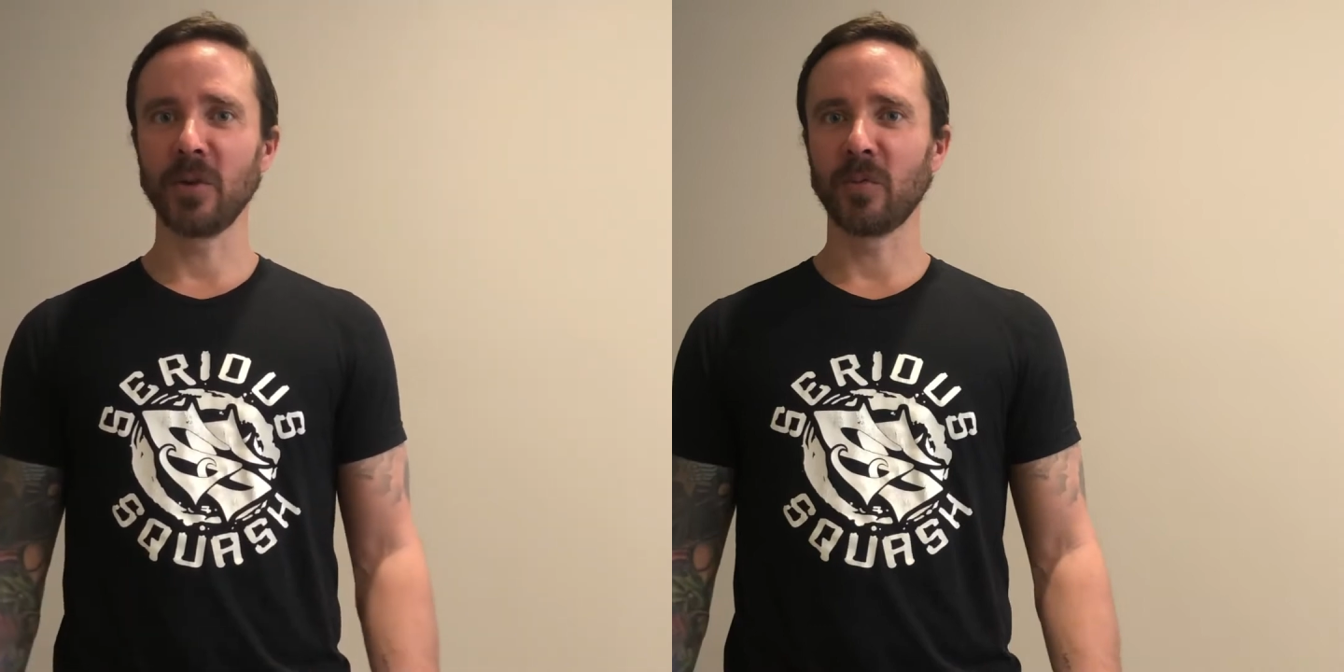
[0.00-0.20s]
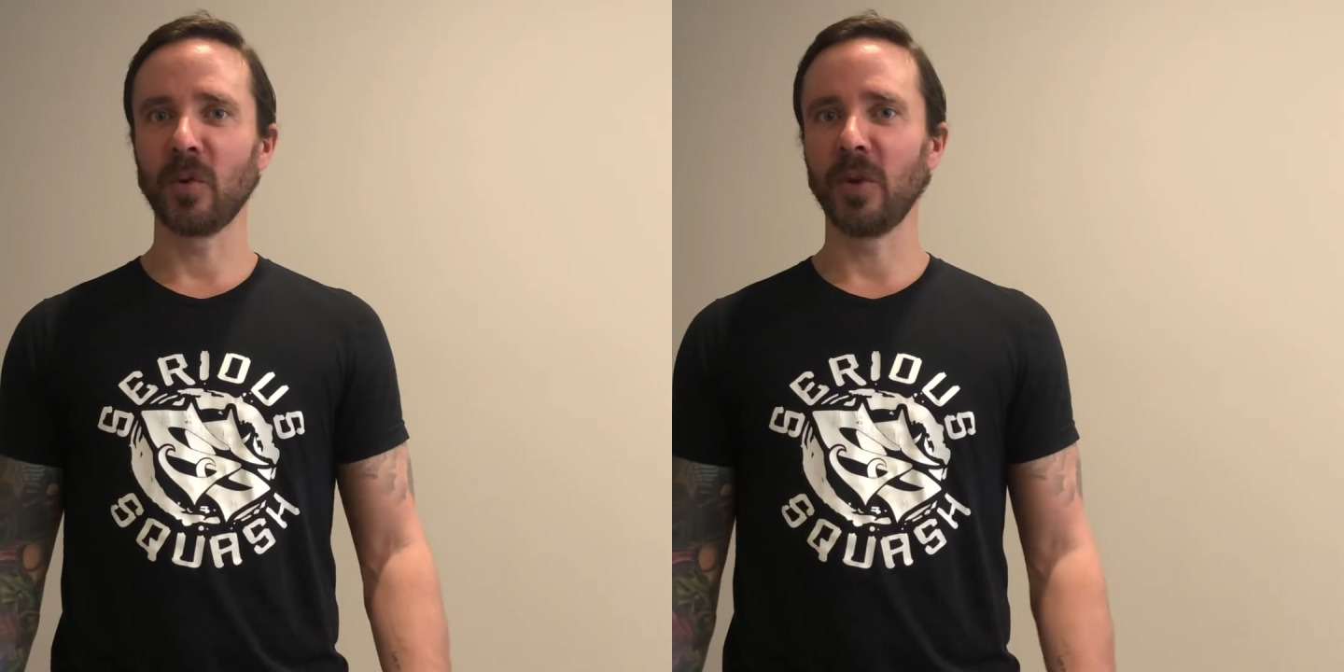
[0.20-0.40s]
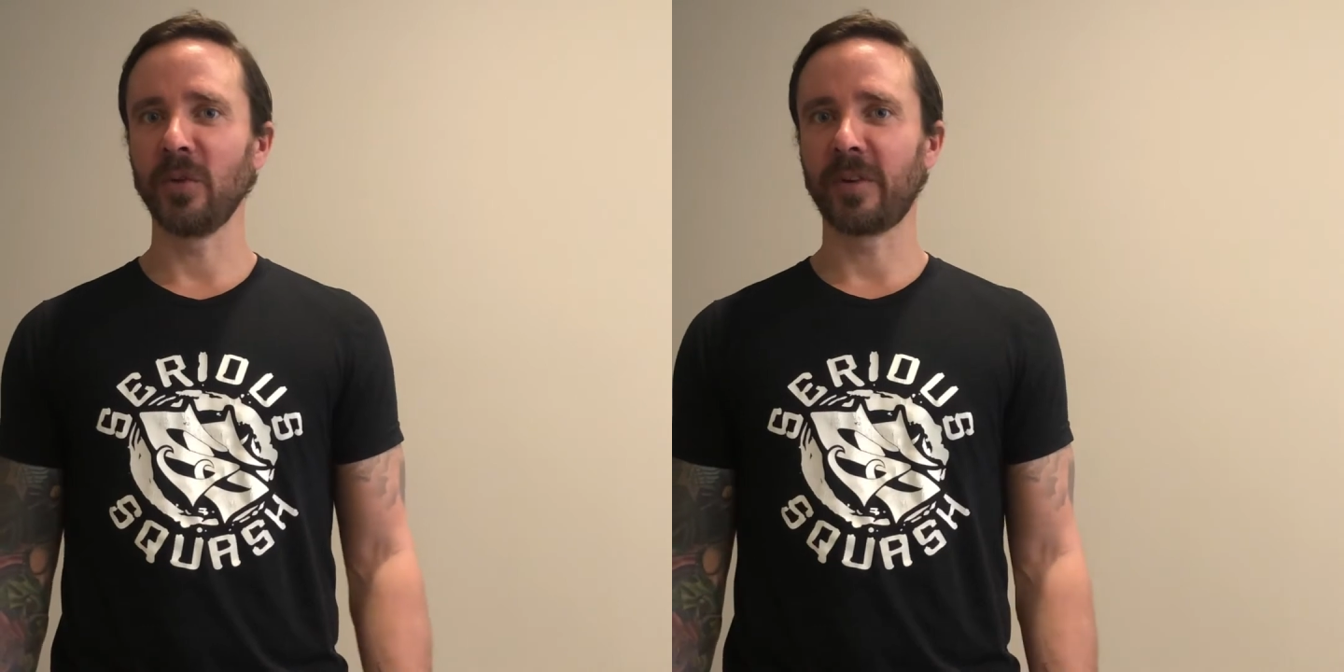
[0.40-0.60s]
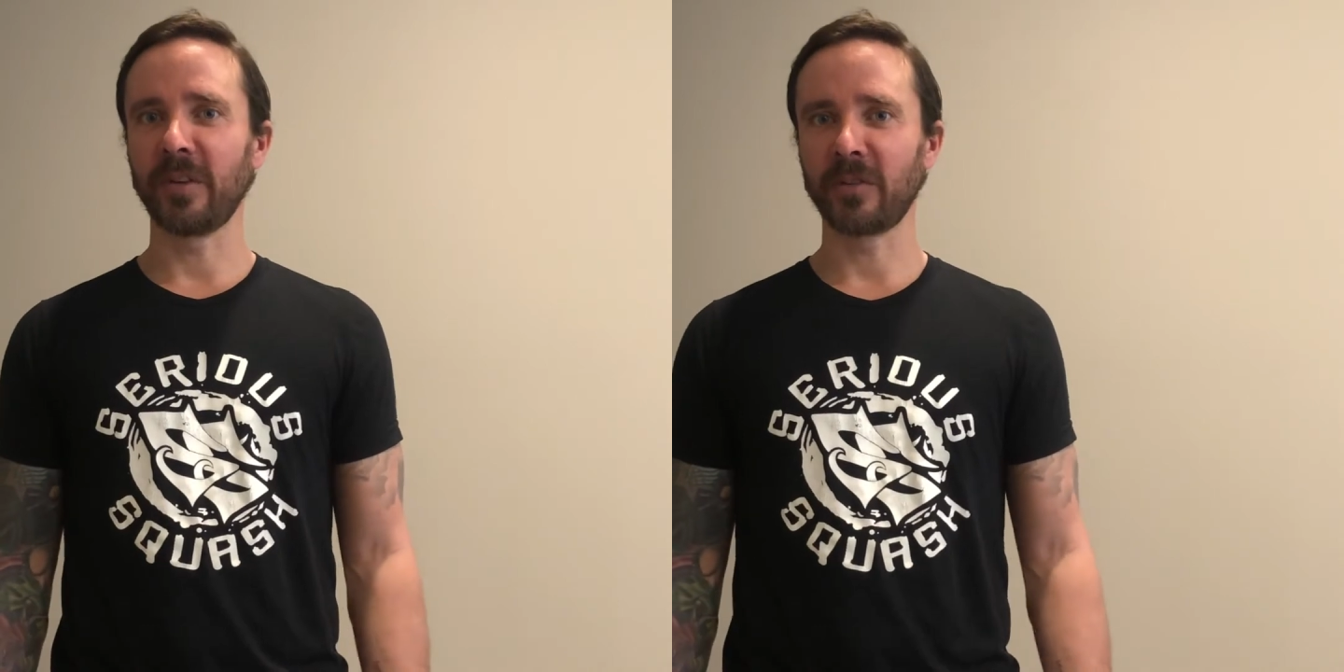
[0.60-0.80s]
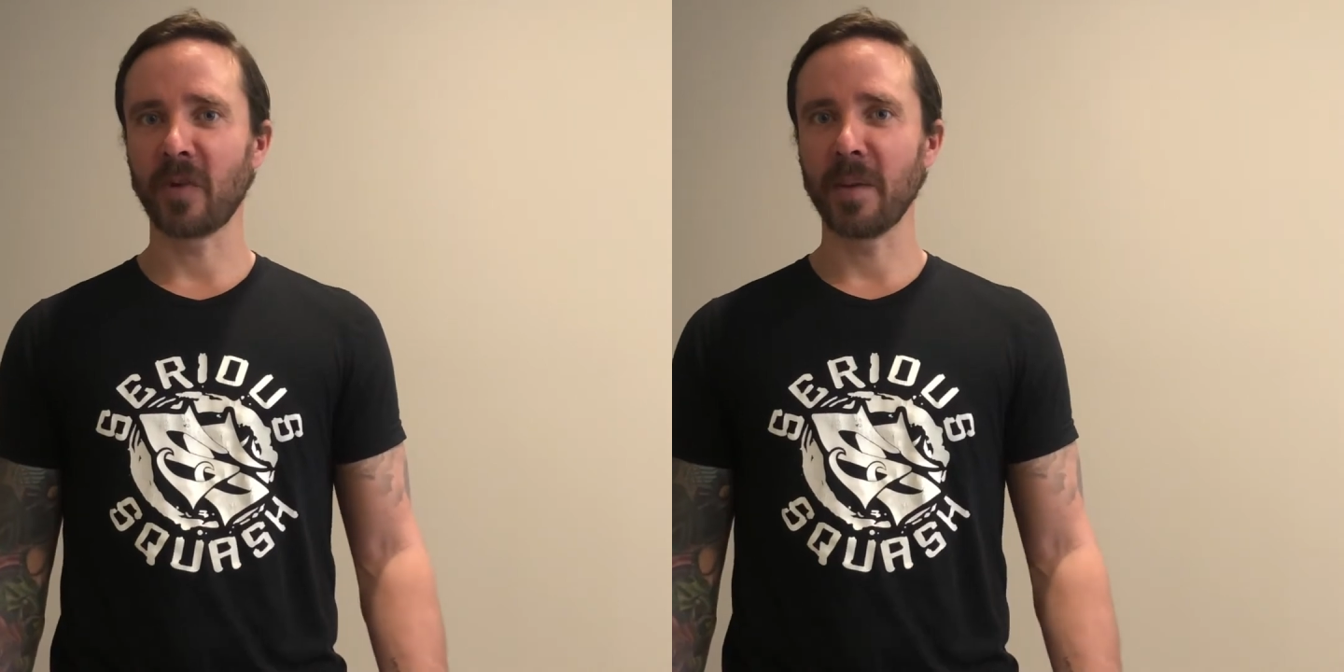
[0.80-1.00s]
really used
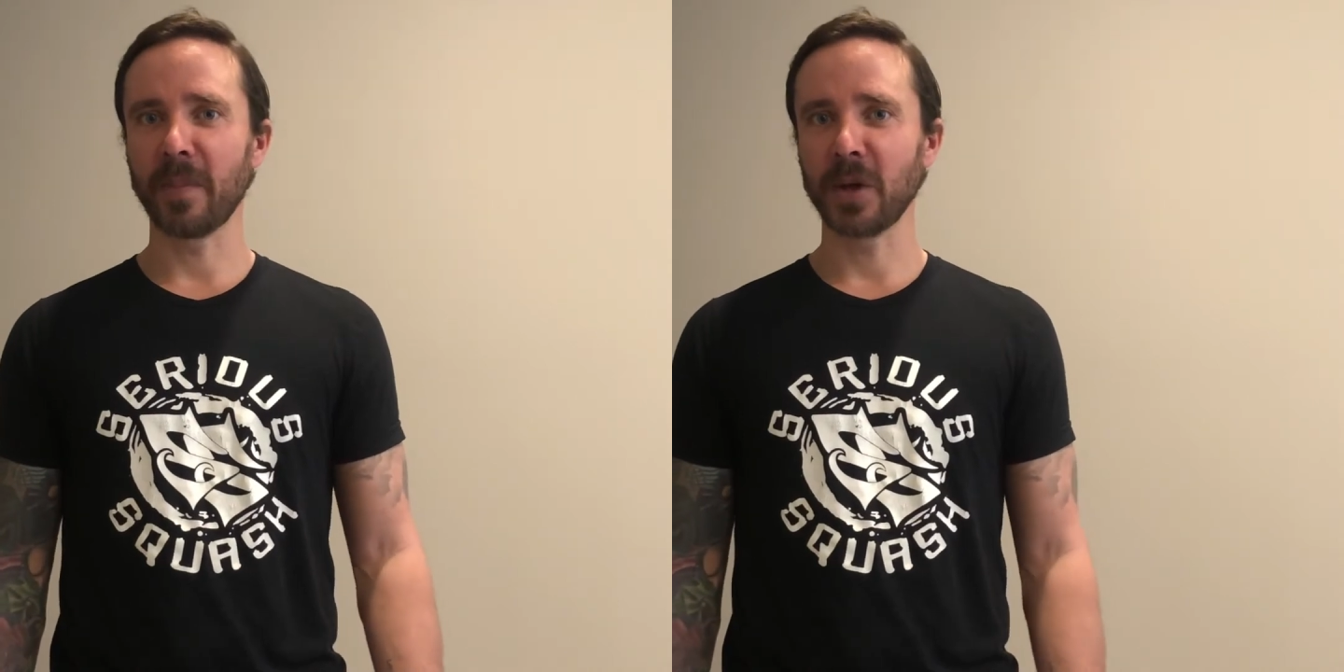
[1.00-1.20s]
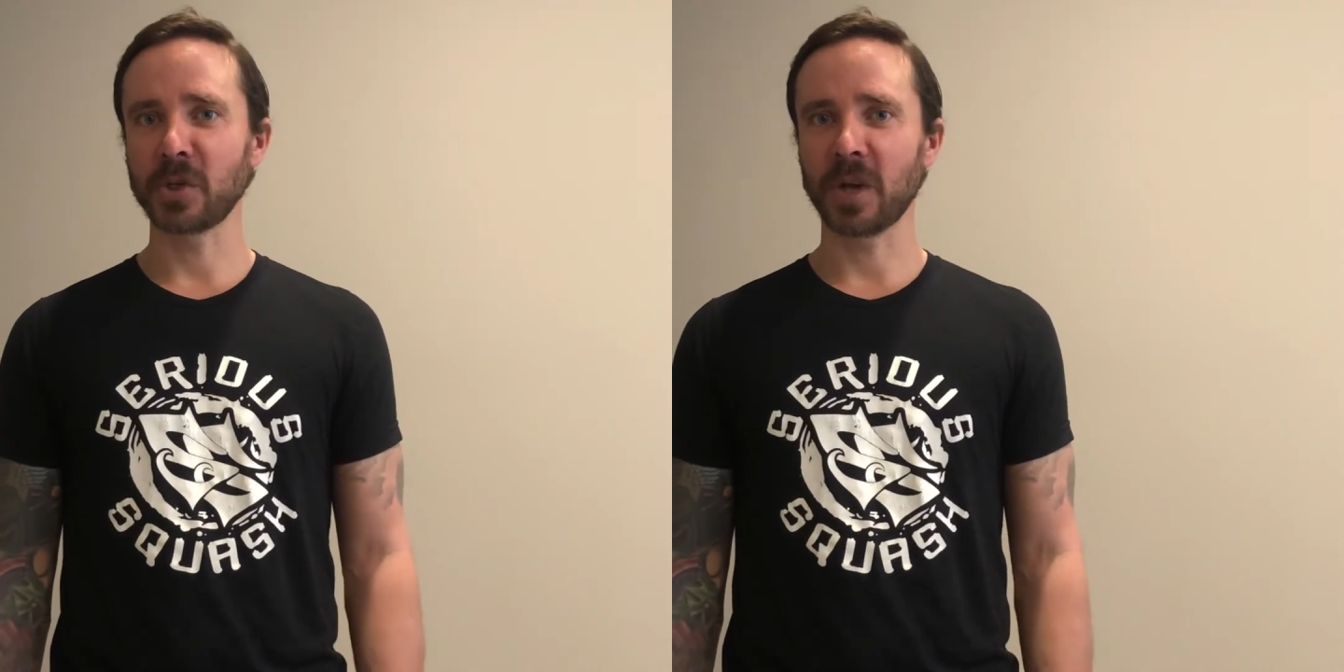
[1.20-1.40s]
Instagram much.